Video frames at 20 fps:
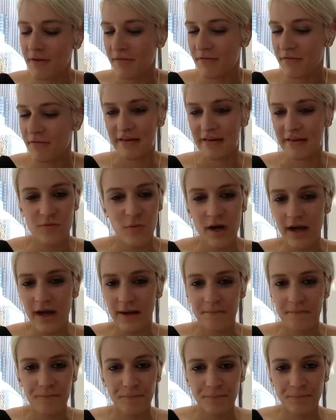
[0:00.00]
of things.
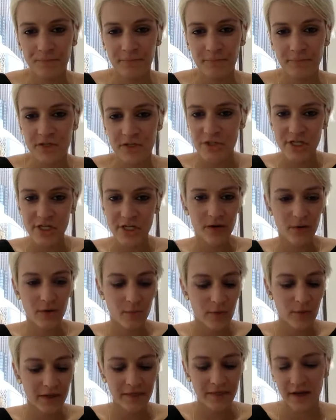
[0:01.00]
One, share
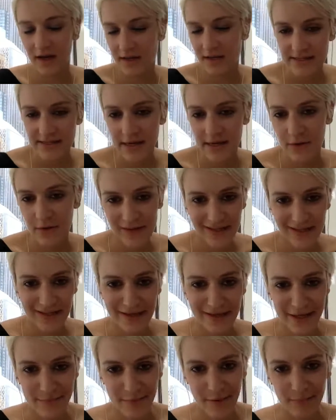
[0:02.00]
with us how we can
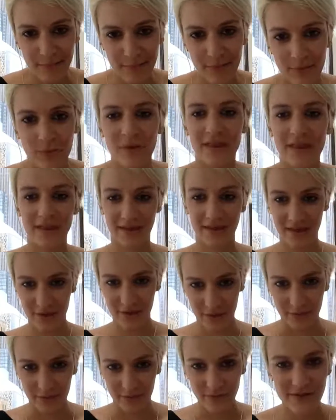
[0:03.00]
keep up with
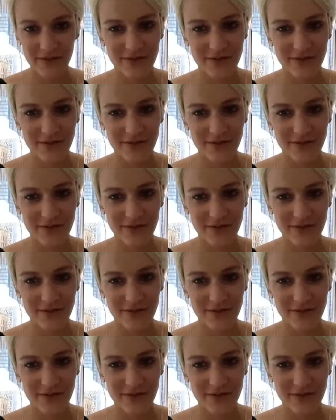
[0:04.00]
you.